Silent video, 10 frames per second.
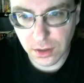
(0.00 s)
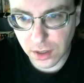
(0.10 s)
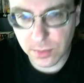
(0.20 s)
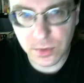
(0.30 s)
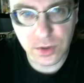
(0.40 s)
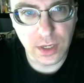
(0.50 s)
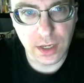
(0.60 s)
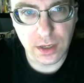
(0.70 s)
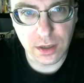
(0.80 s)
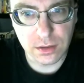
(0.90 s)
I'm going to
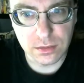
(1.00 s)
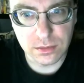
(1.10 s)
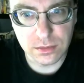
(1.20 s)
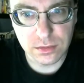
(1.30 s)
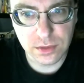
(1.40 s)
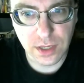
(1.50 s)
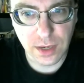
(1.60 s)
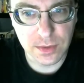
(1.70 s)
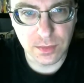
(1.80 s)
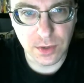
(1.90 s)
add
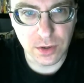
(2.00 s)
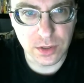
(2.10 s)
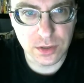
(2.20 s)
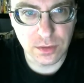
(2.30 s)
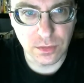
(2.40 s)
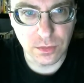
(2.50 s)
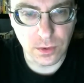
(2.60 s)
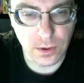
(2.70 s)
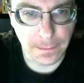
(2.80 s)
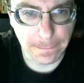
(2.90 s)
Captain America Civil
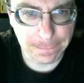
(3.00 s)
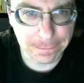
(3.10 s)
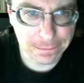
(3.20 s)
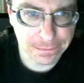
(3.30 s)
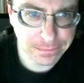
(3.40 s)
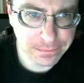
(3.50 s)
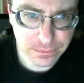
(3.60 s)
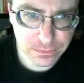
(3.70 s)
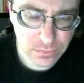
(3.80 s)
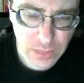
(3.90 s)
War
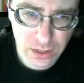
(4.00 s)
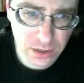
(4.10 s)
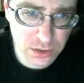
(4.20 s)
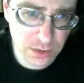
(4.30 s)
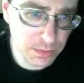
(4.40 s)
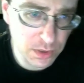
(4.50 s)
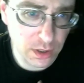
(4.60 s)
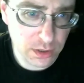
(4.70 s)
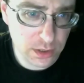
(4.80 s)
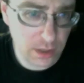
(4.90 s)
because it
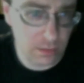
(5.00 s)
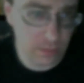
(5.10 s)
belongs there.